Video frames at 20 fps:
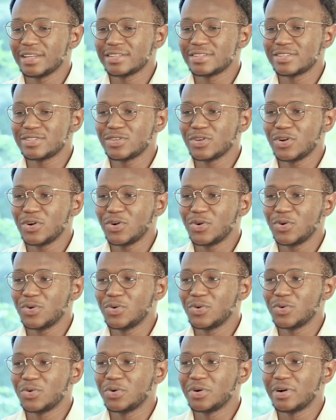And
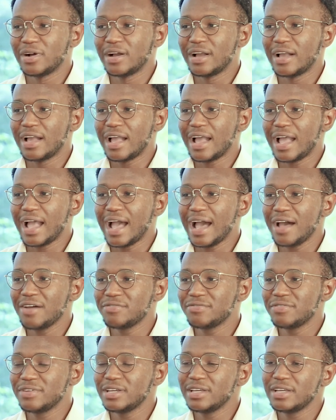so
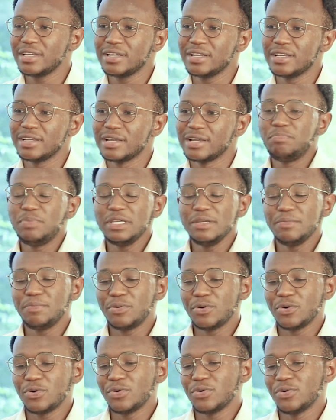having
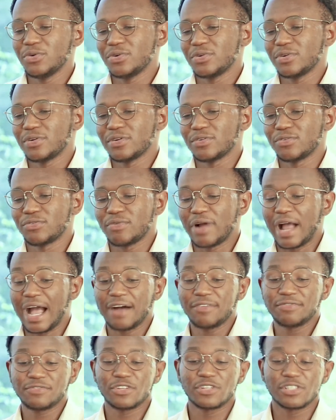people
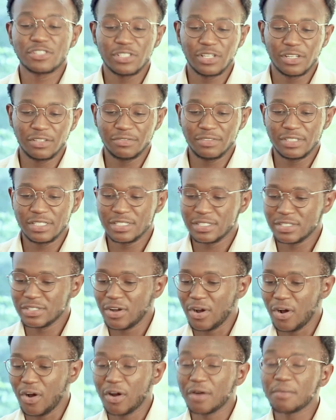after
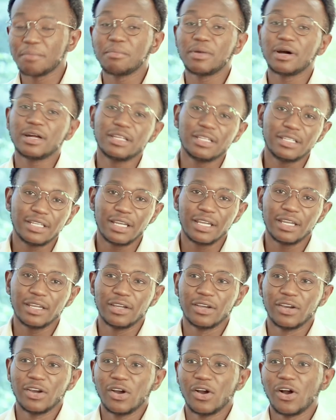service on
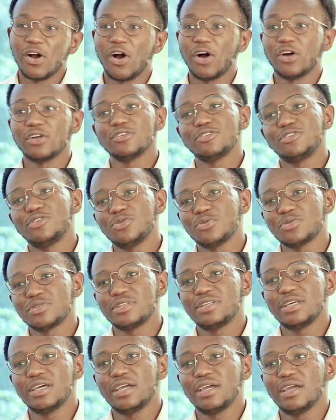Monday, on
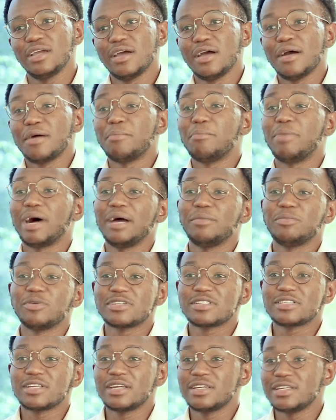Tuesday,
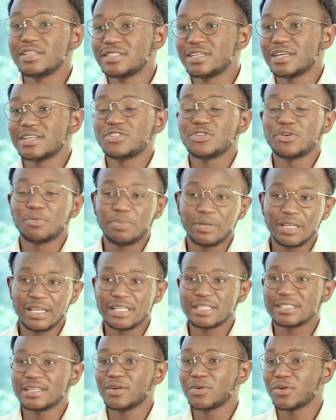Bible studies at your
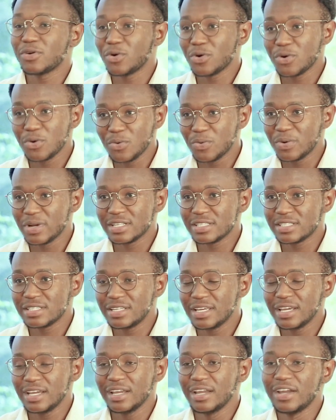place on a
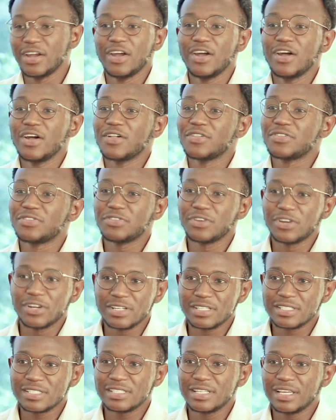Wednesday,
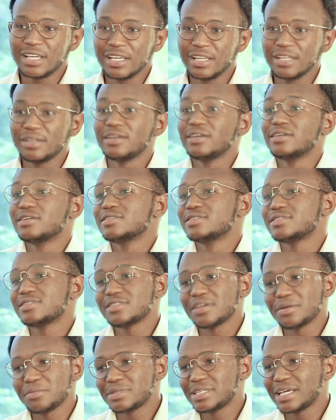Thursday,
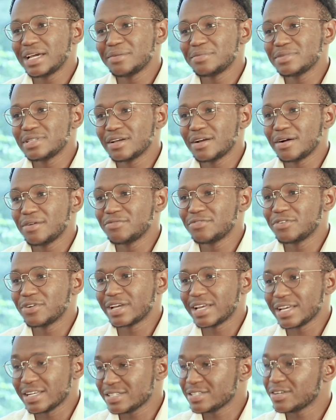sometimes they come for
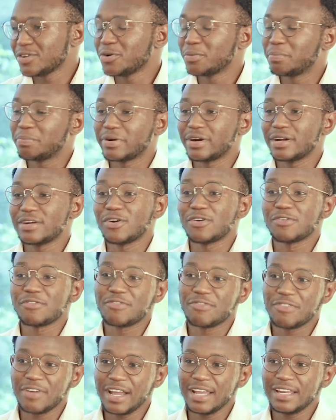Kesha or prayer on
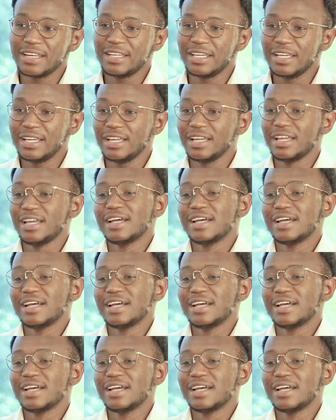Friday.